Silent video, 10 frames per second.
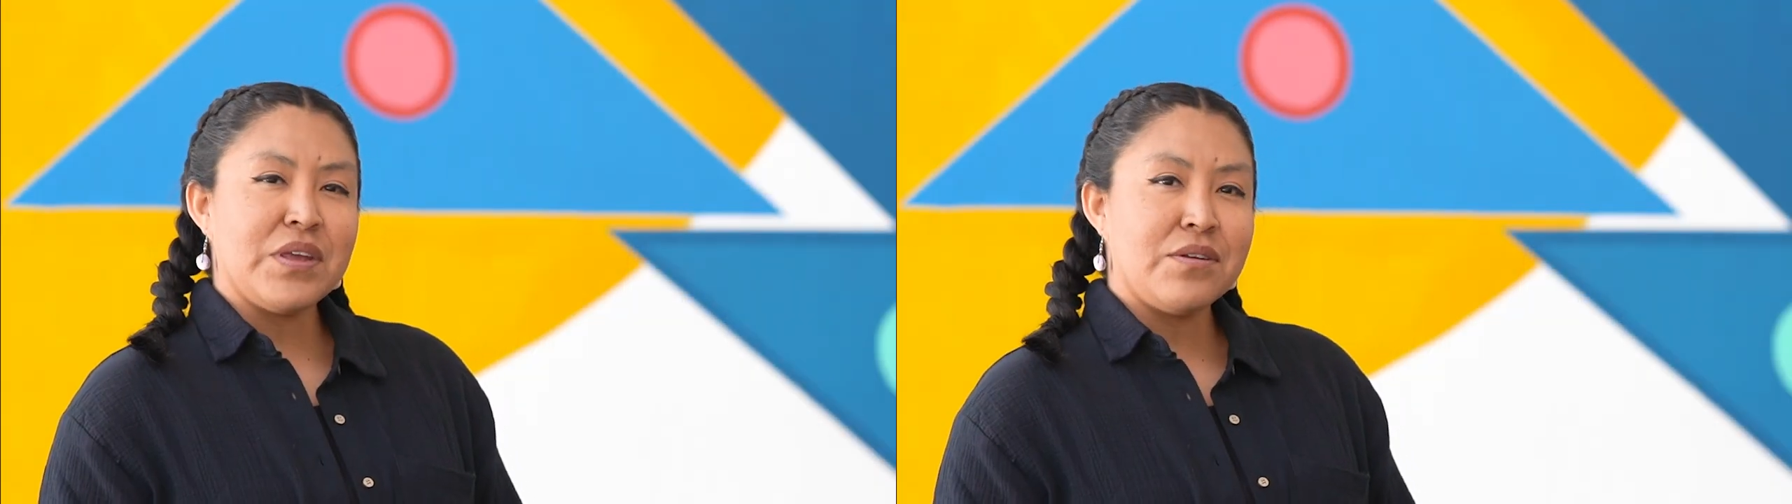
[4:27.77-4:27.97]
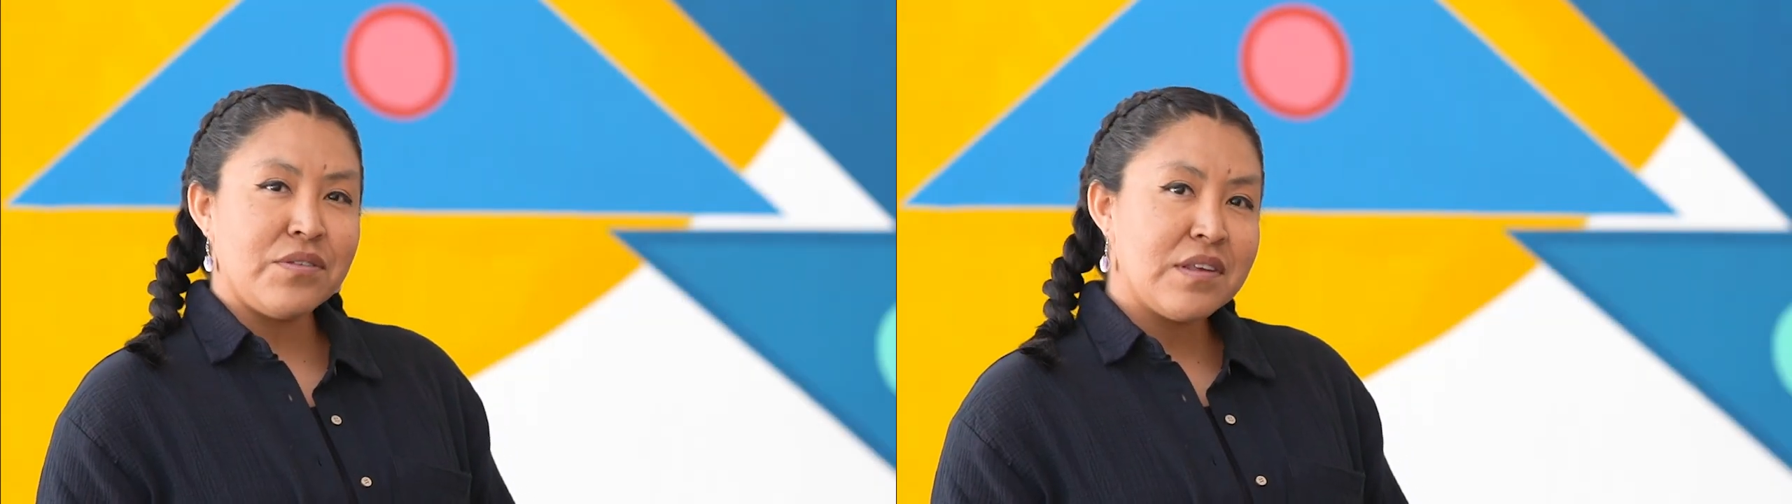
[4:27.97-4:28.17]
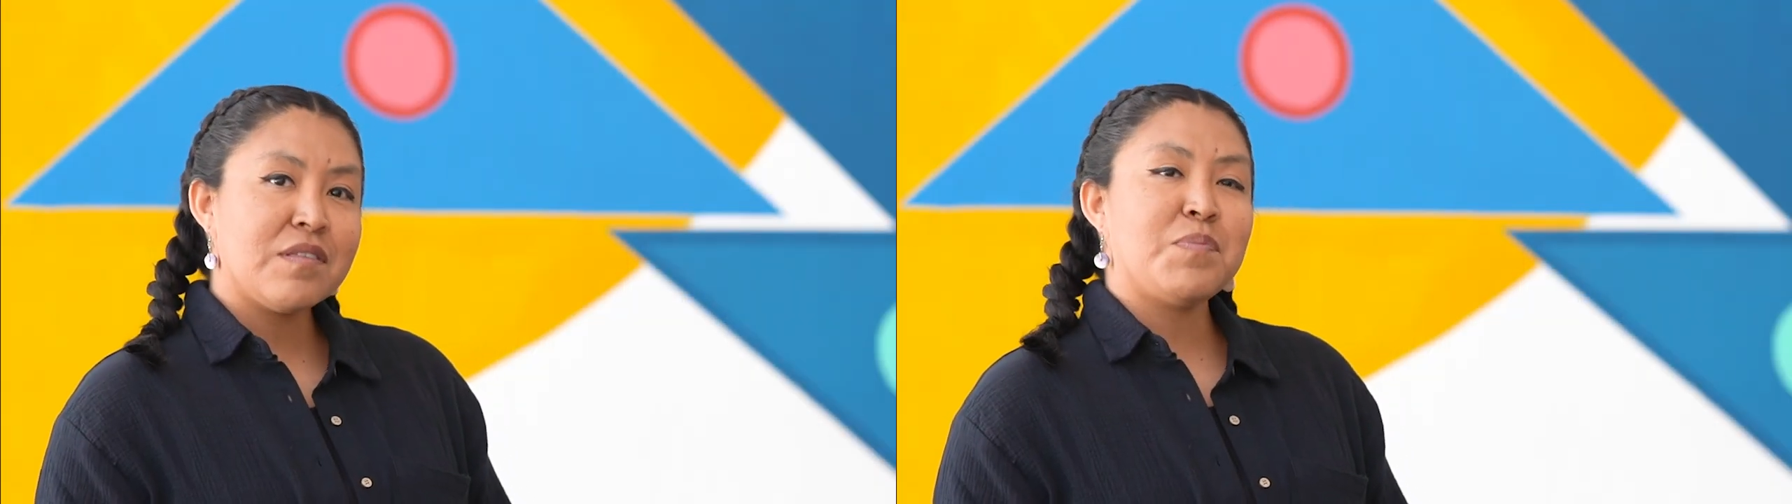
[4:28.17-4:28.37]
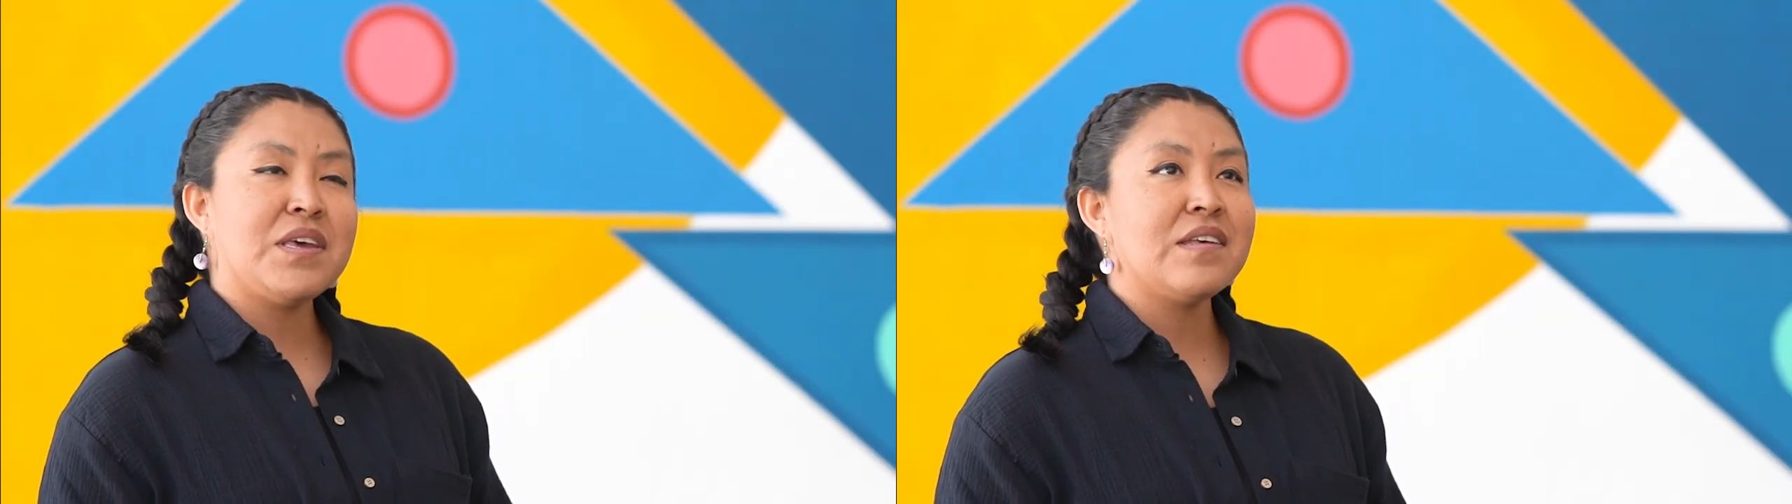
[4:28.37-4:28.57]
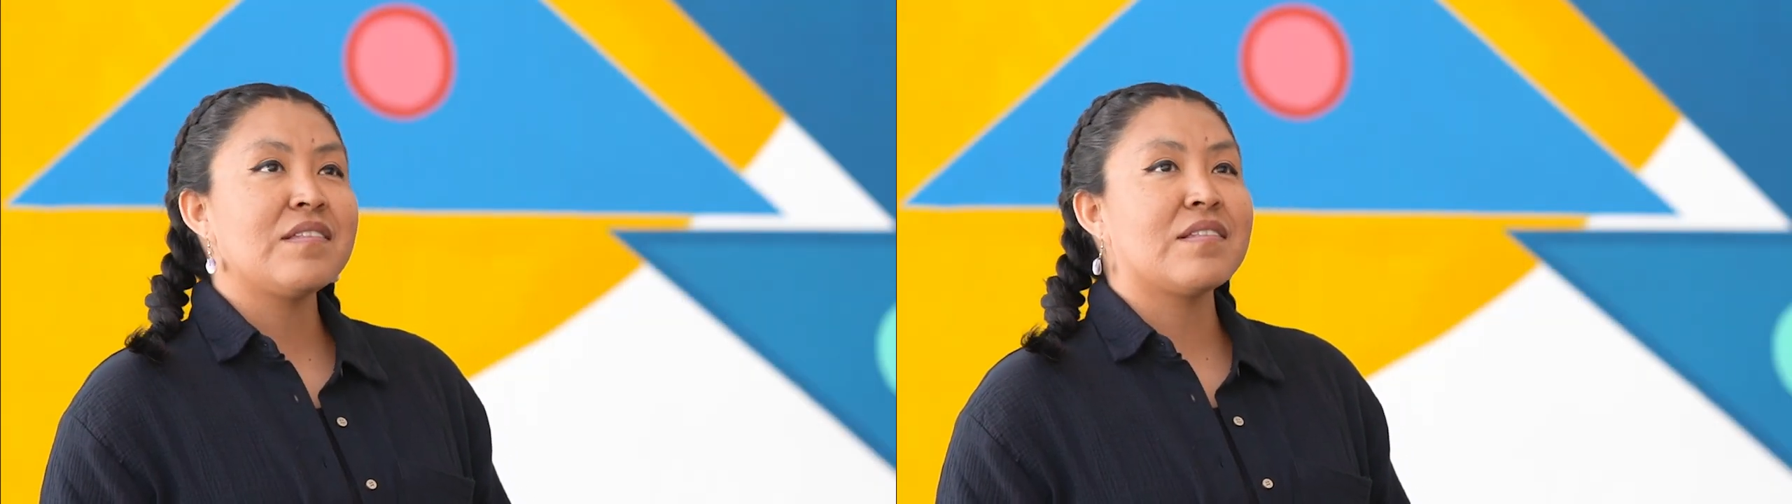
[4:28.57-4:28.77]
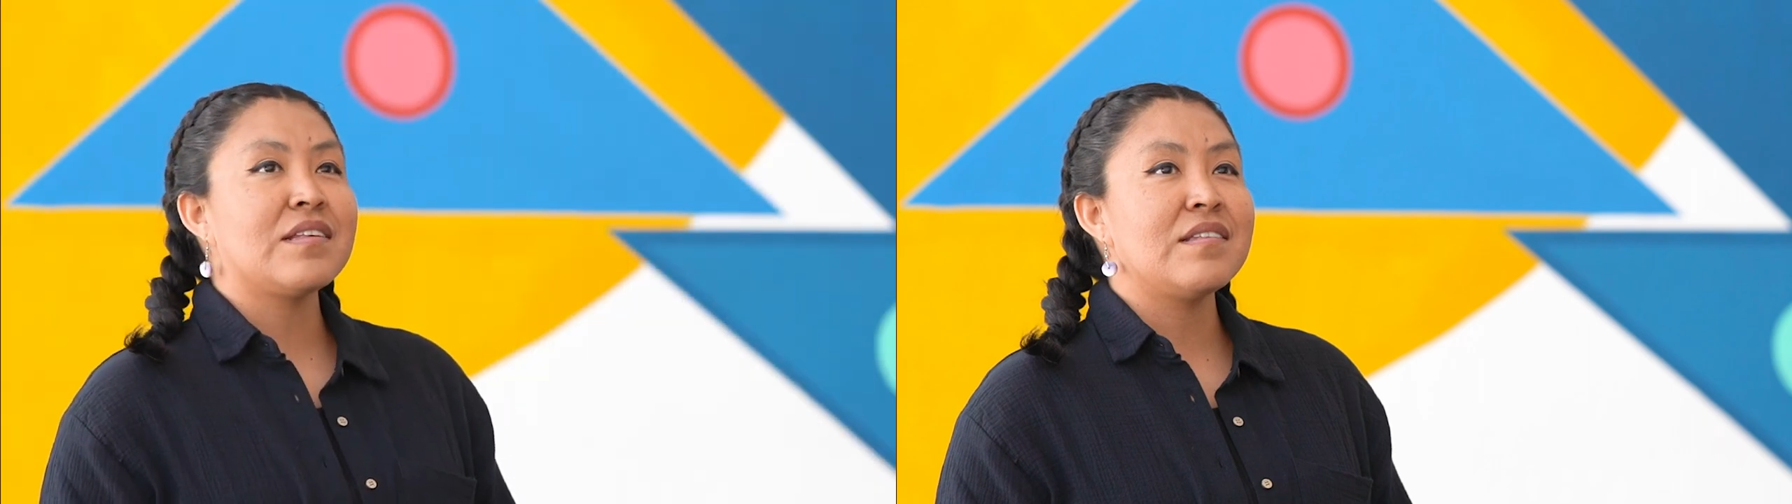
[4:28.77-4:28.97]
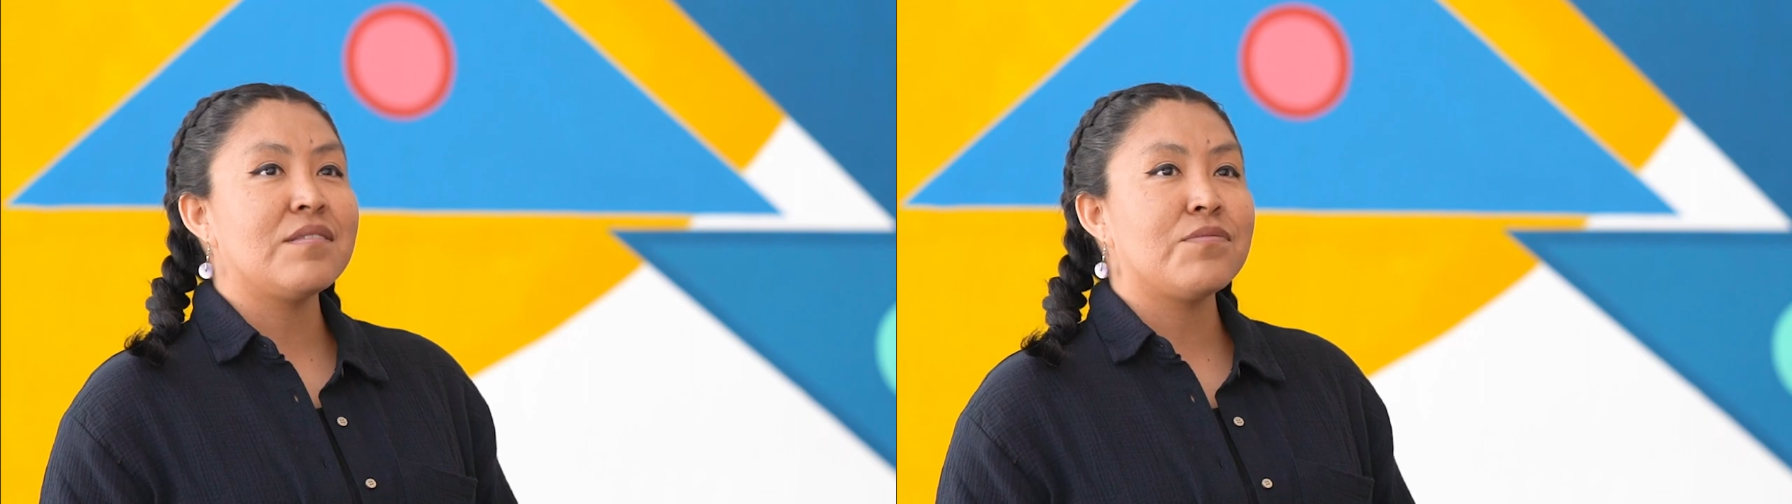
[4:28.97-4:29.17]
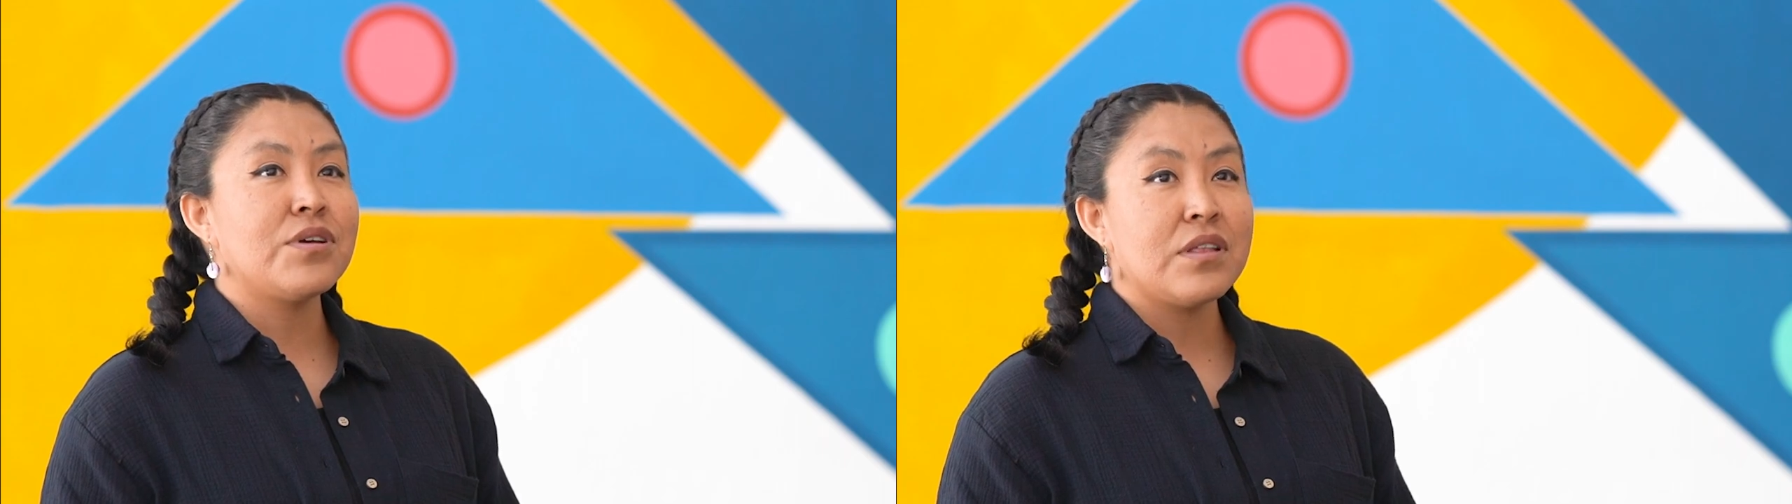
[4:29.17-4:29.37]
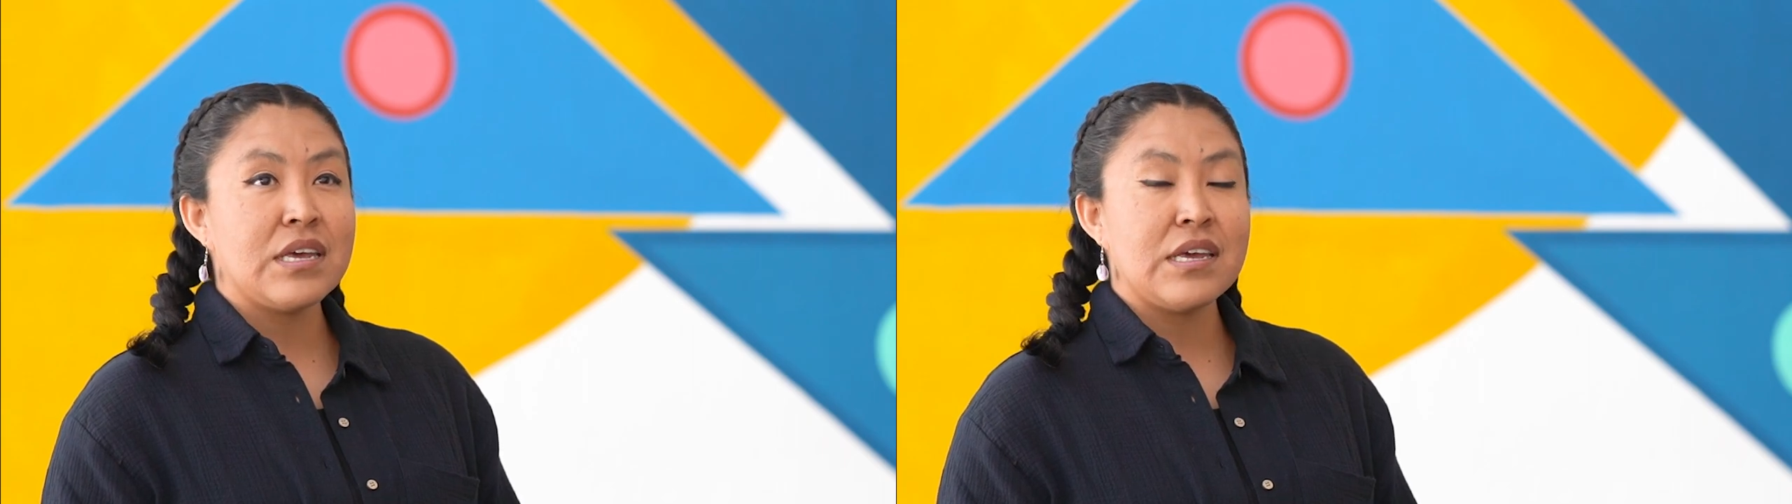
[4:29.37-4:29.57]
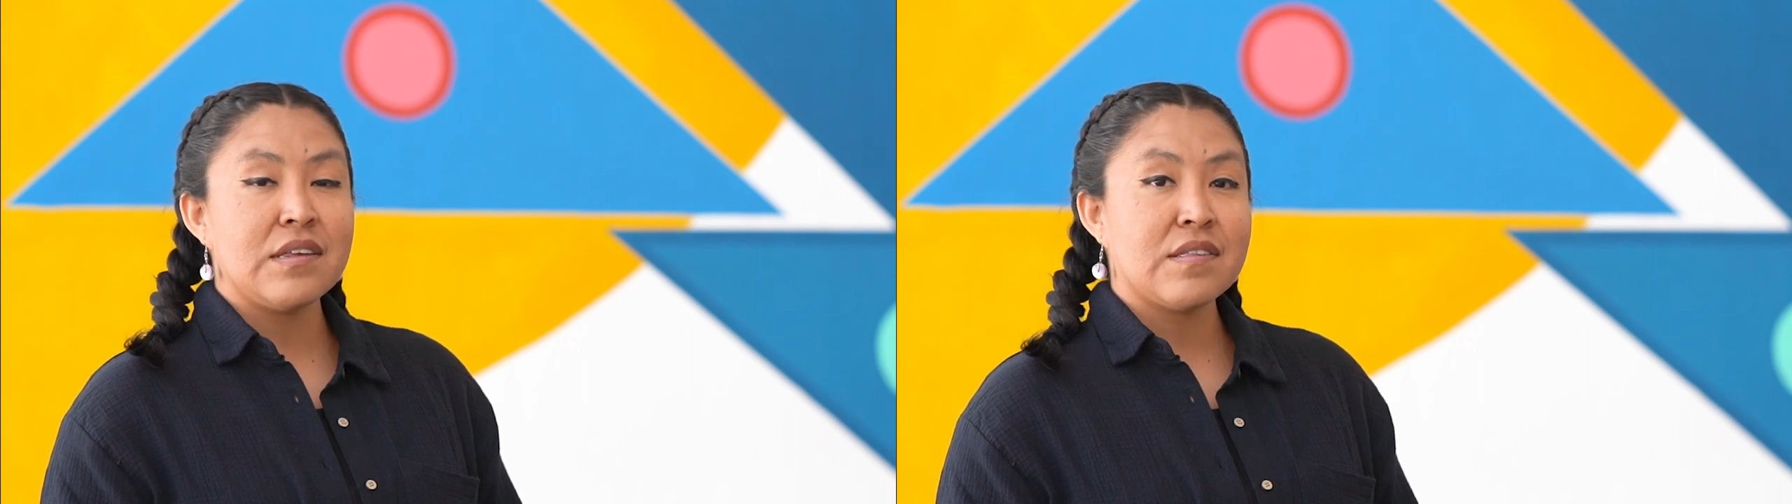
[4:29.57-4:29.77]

you know, this piece is really